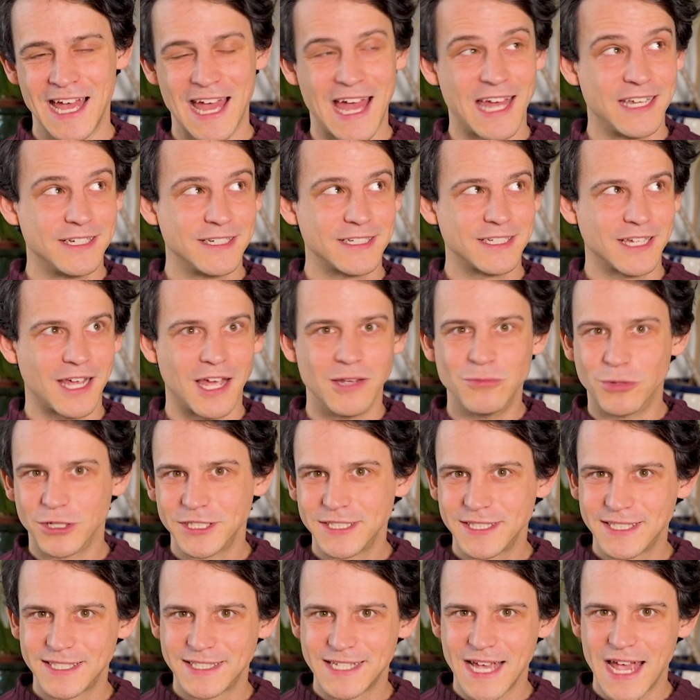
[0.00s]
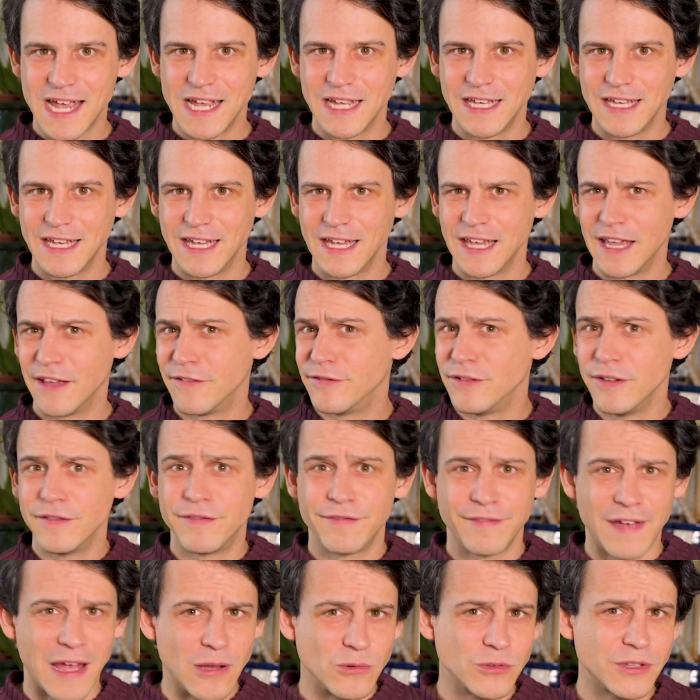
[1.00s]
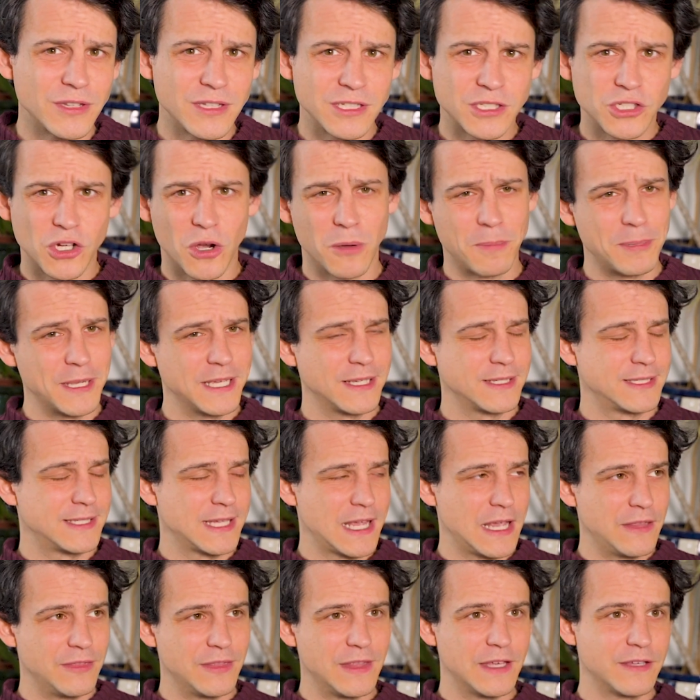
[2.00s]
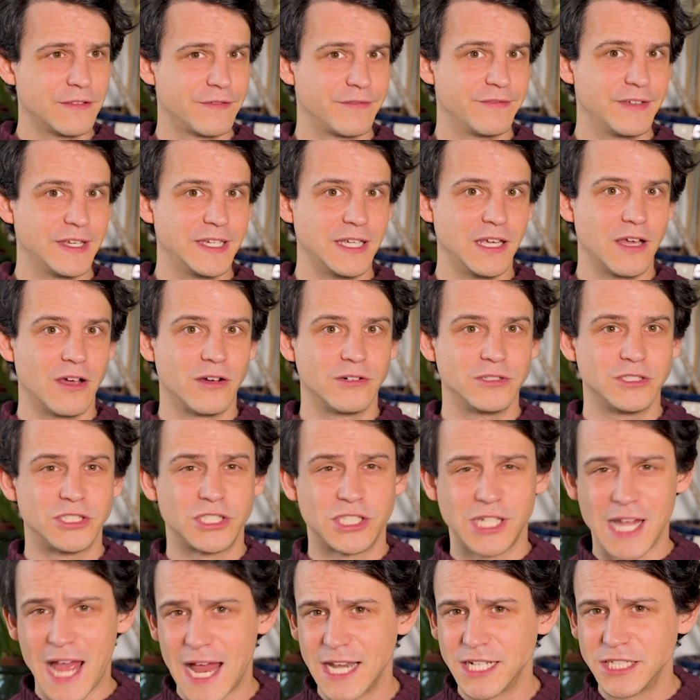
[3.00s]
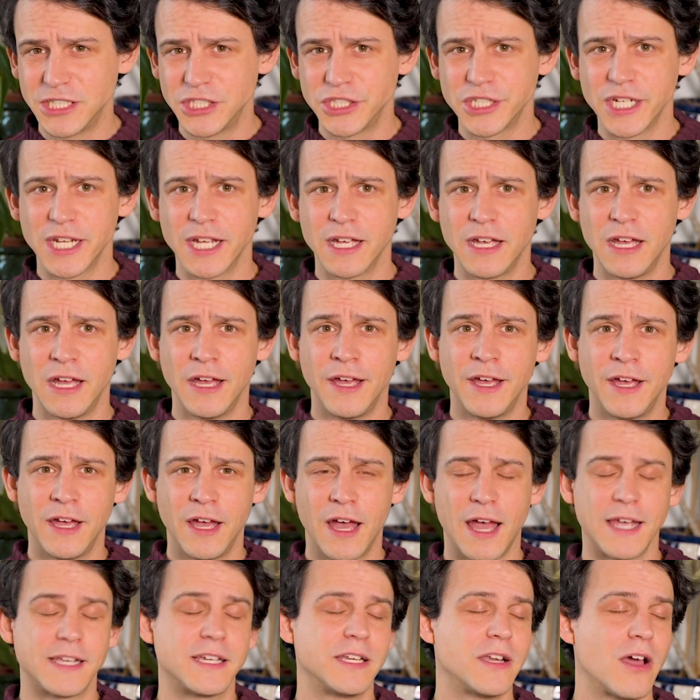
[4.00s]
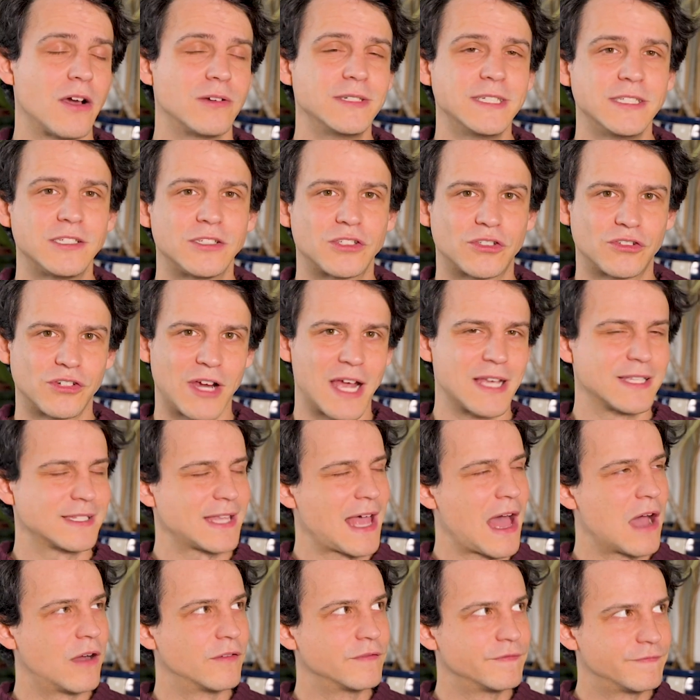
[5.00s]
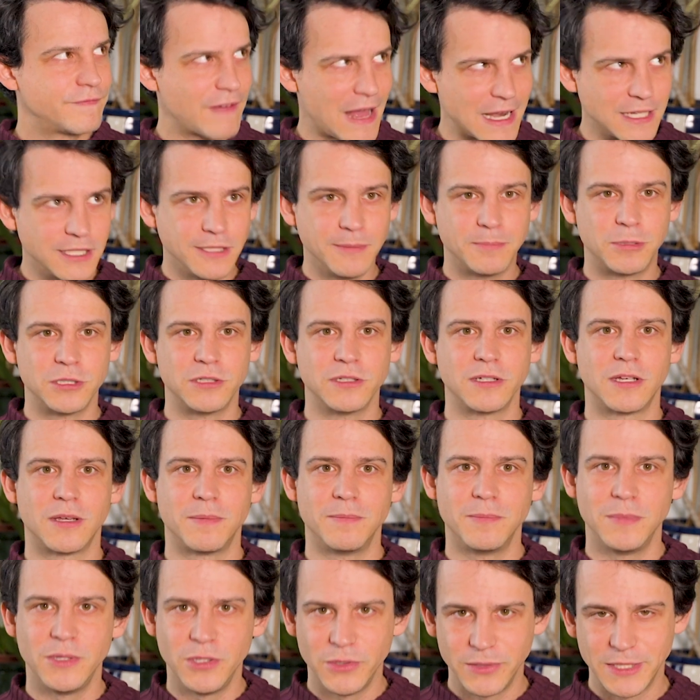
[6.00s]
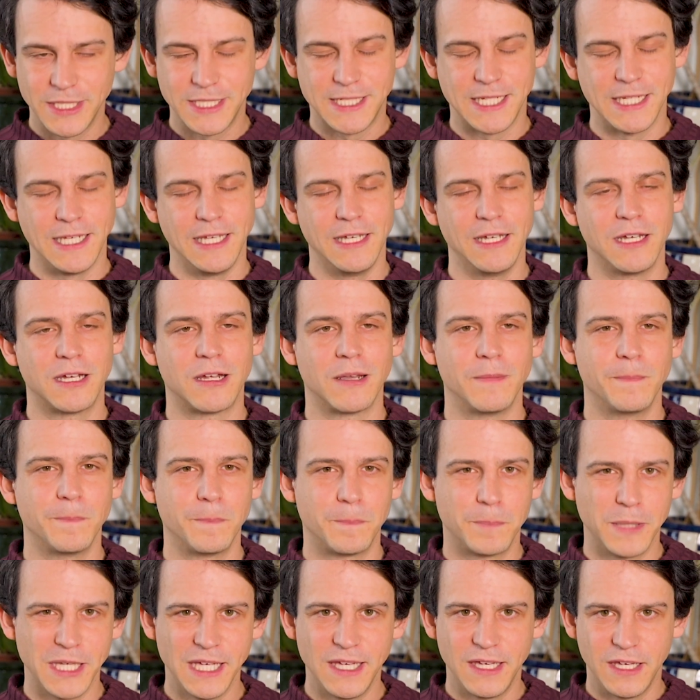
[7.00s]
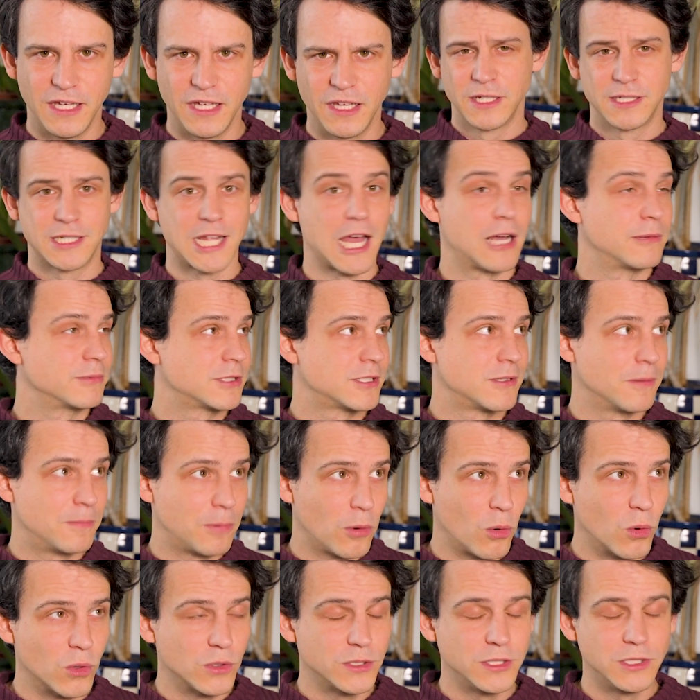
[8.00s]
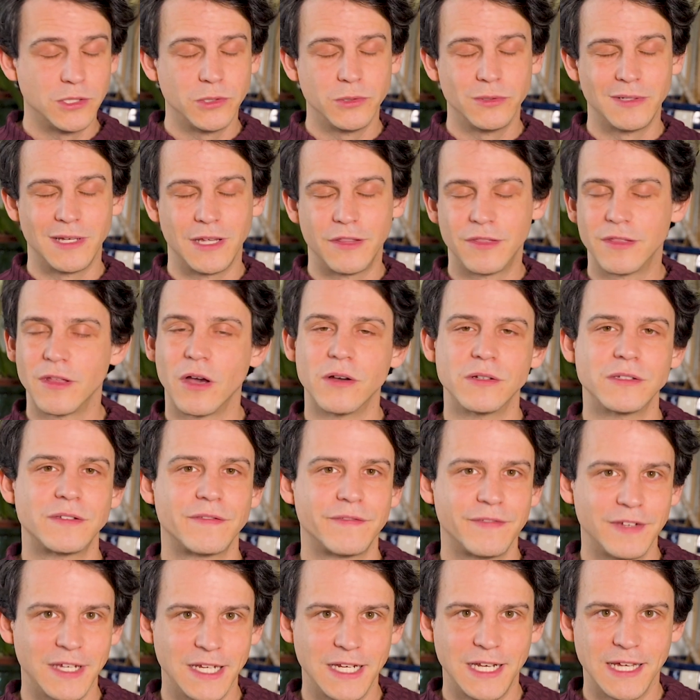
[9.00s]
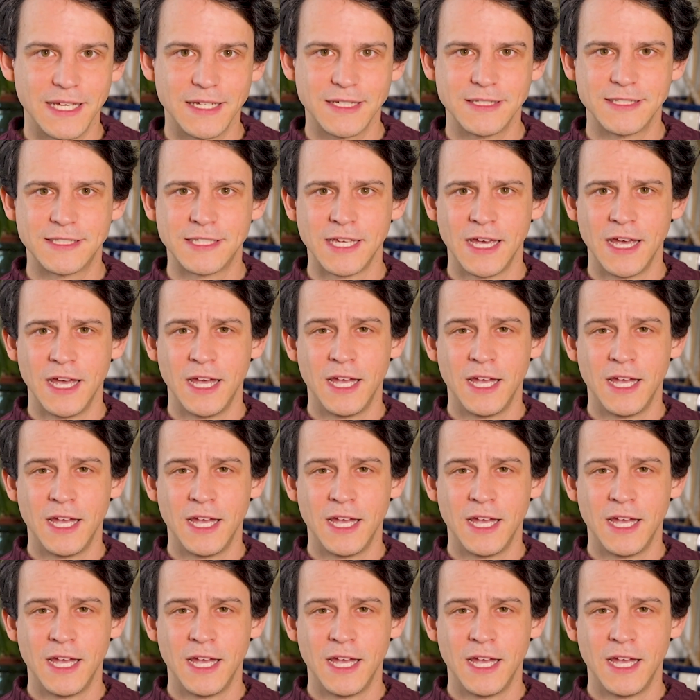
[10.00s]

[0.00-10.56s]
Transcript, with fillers: And I want to say, if you found the topics in this video challenging, I can only stress how valuable community can be to help support you in those feelings